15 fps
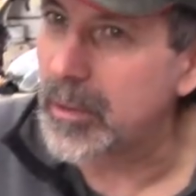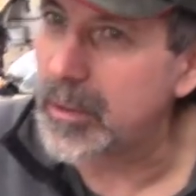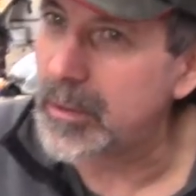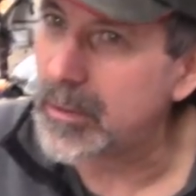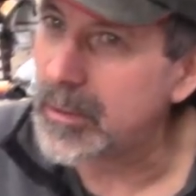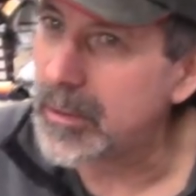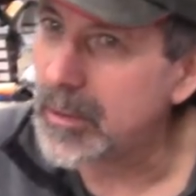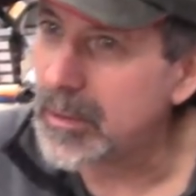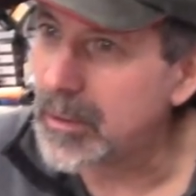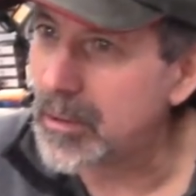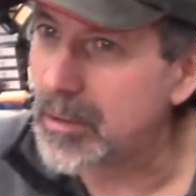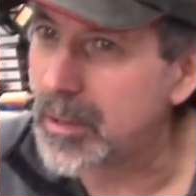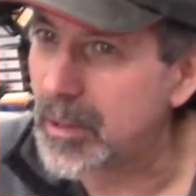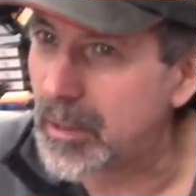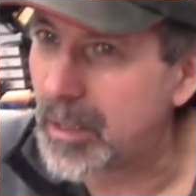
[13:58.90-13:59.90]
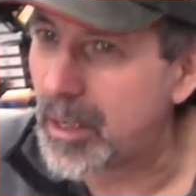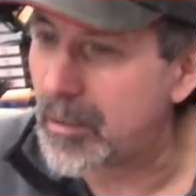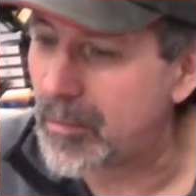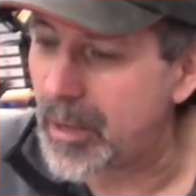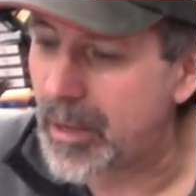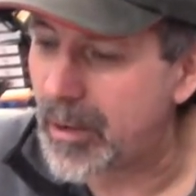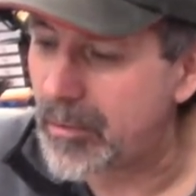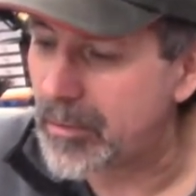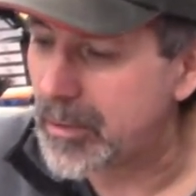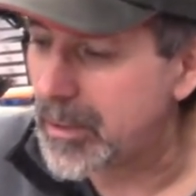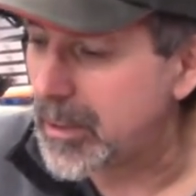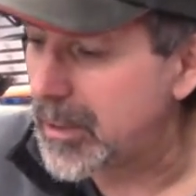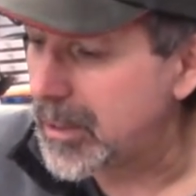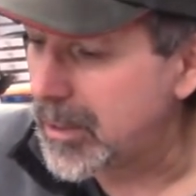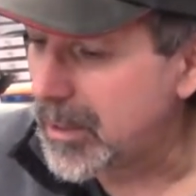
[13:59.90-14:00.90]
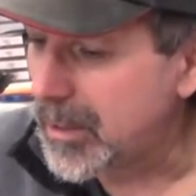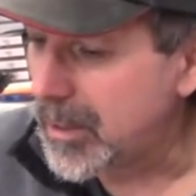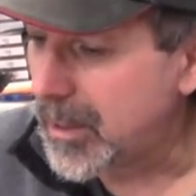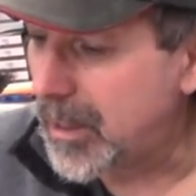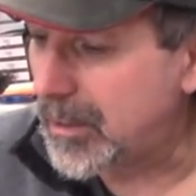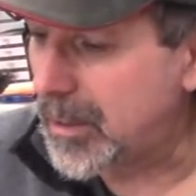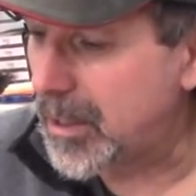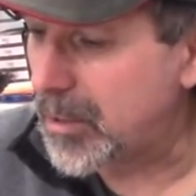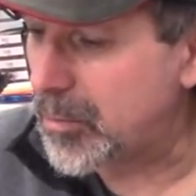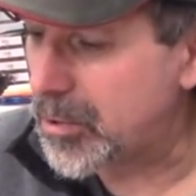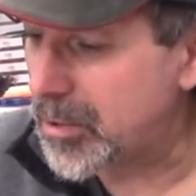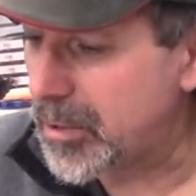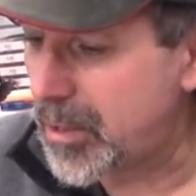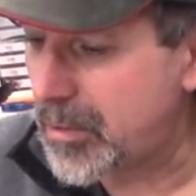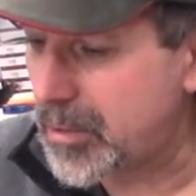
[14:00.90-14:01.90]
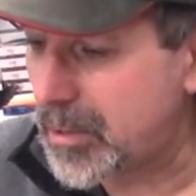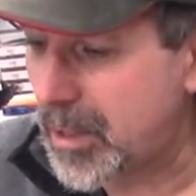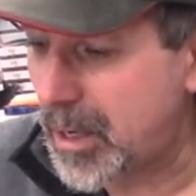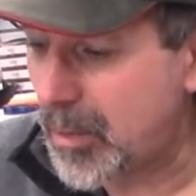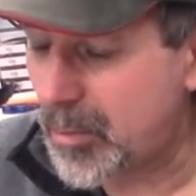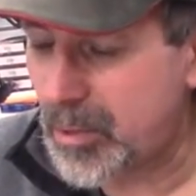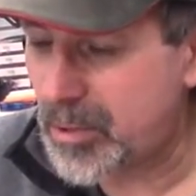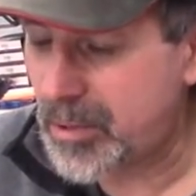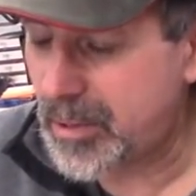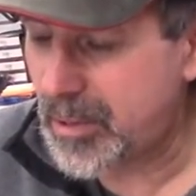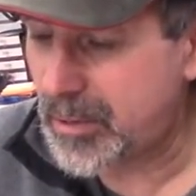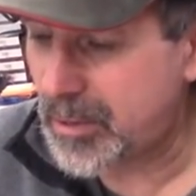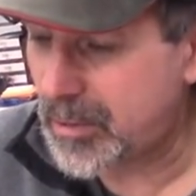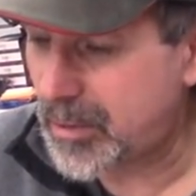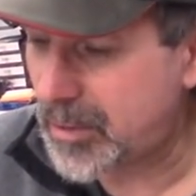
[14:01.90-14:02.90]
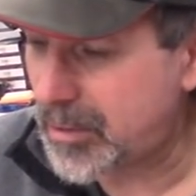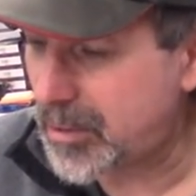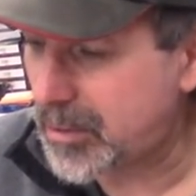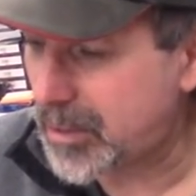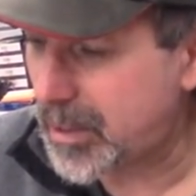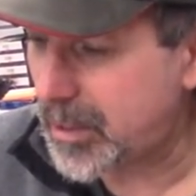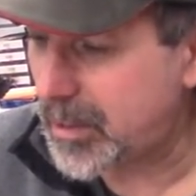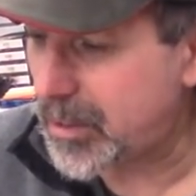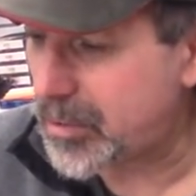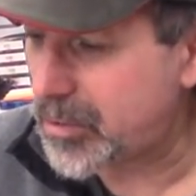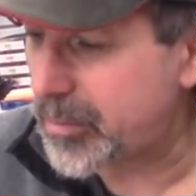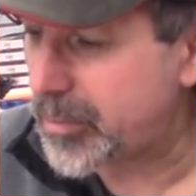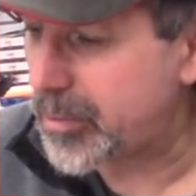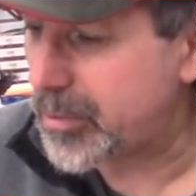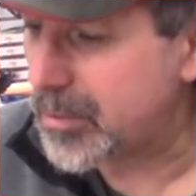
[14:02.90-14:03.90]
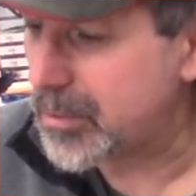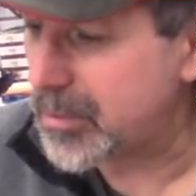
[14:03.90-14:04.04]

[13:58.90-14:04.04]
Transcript: it, because it had kind of run out. And then there was another time which I just I took like an extra pull.